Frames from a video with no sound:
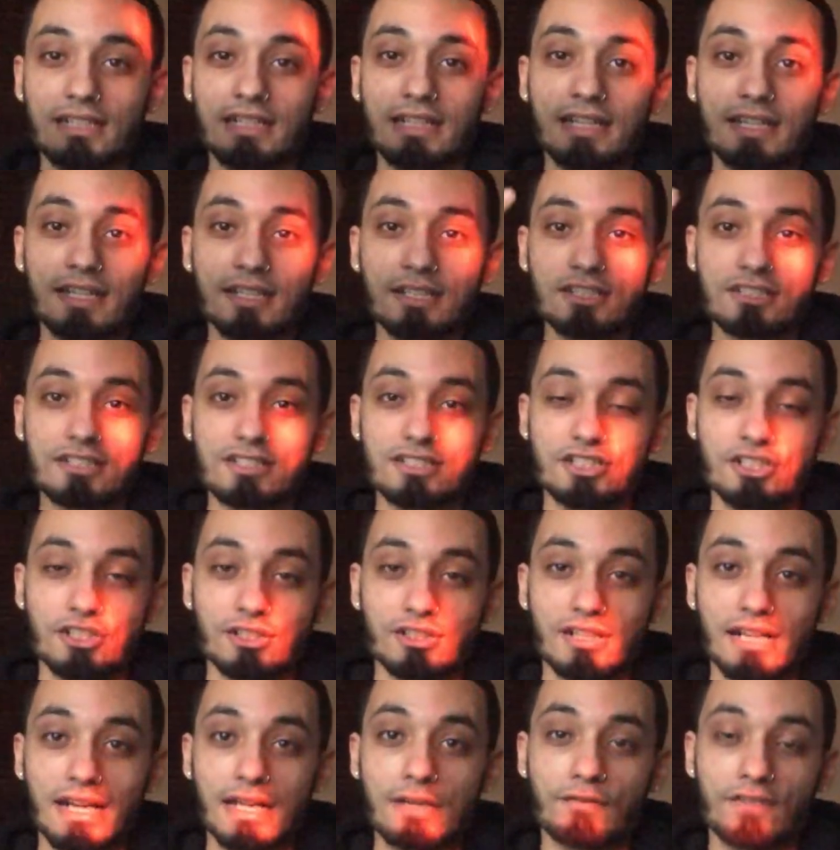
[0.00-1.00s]
into
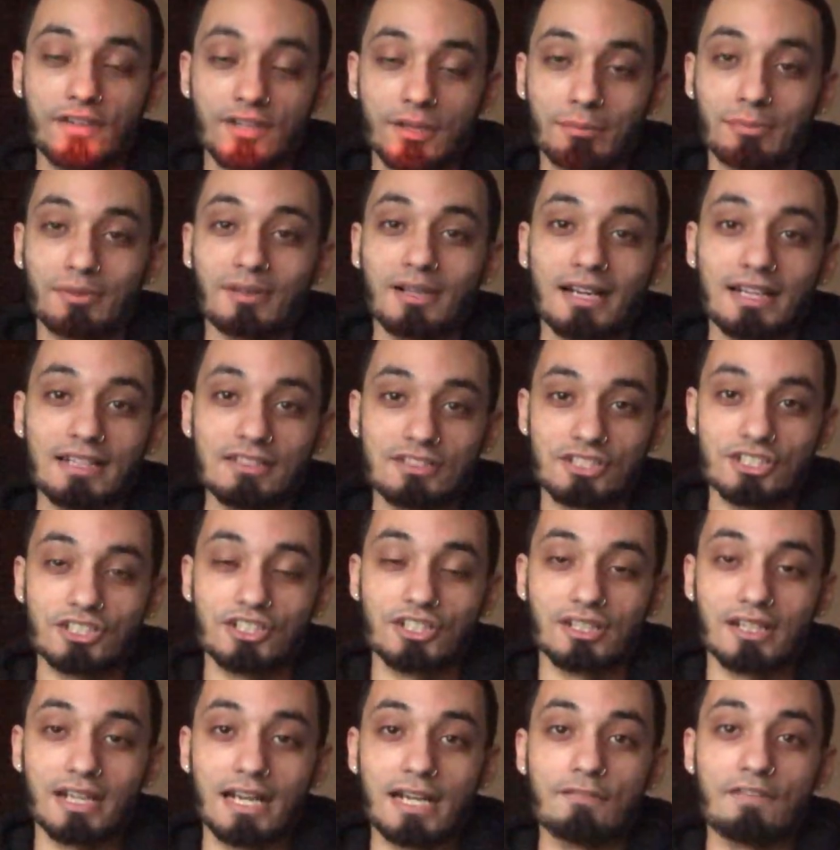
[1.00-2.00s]
your life and apply it to
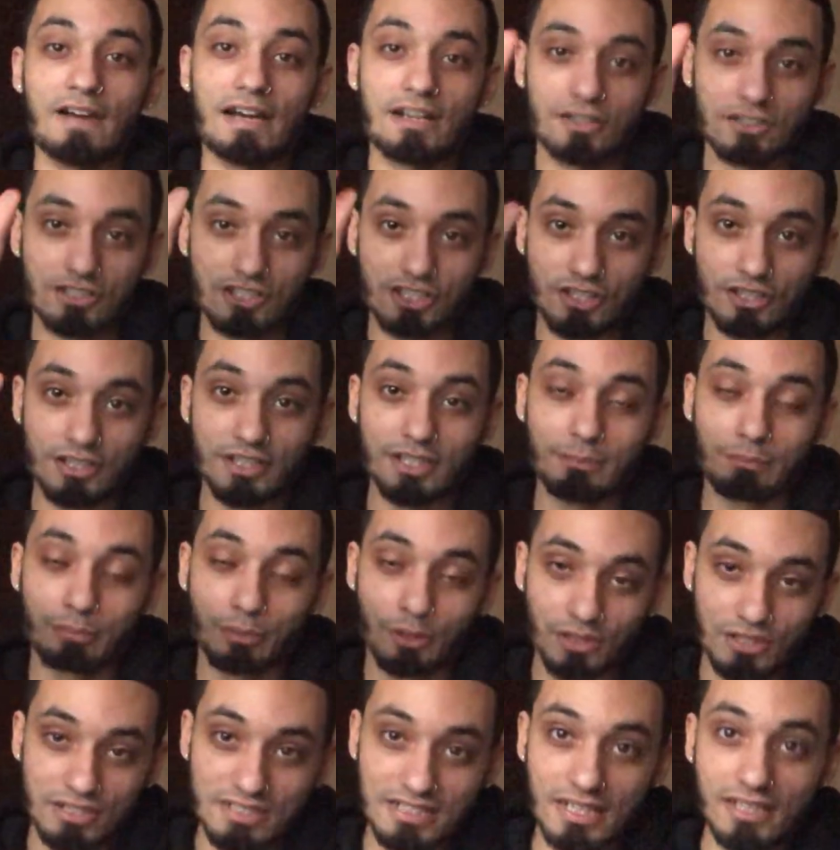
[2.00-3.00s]
your life at a certain
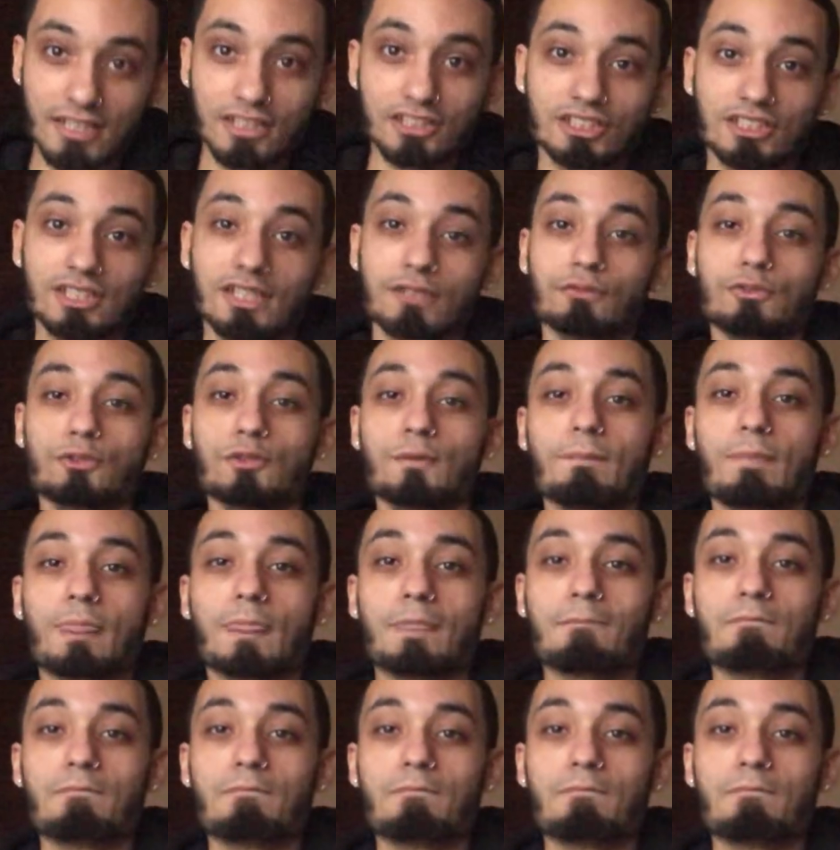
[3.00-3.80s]
percentage level.